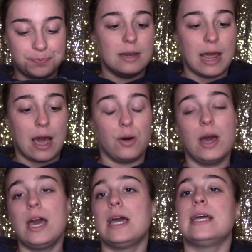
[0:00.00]
Now,
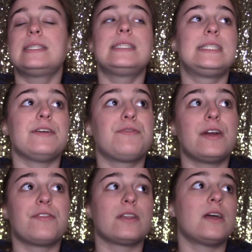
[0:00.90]
this is
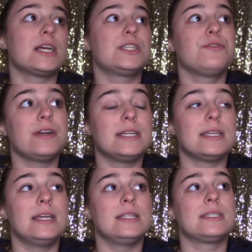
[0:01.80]
different for lots of
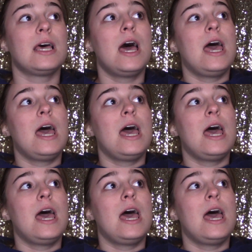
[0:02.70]
reasons.